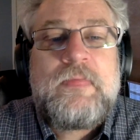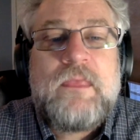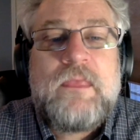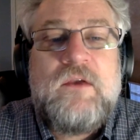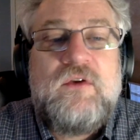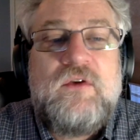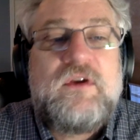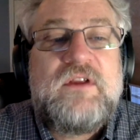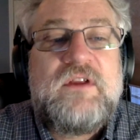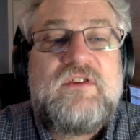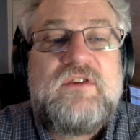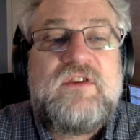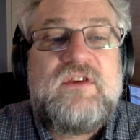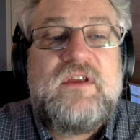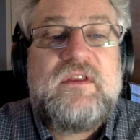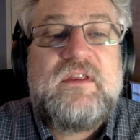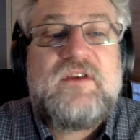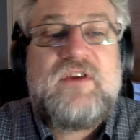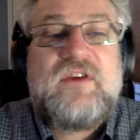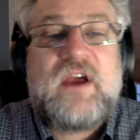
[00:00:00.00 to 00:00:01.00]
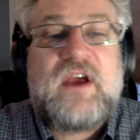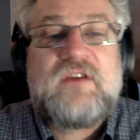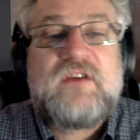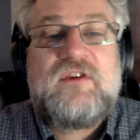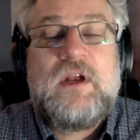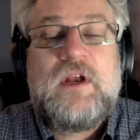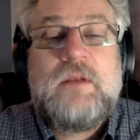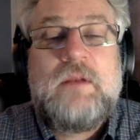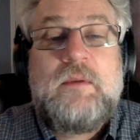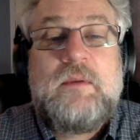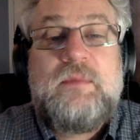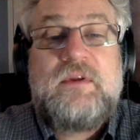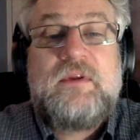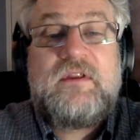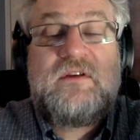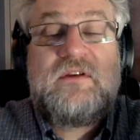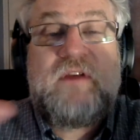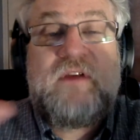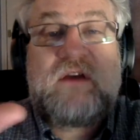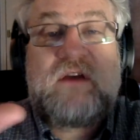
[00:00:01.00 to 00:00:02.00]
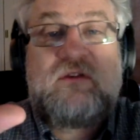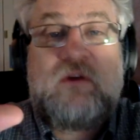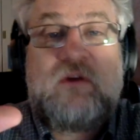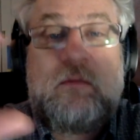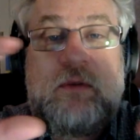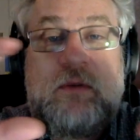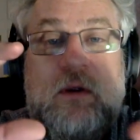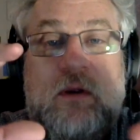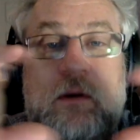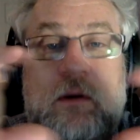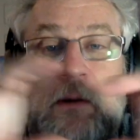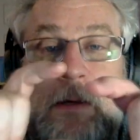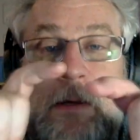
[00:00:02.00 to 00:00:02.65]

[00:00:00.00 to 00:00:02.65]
you can see the text here. Let me put the text up here.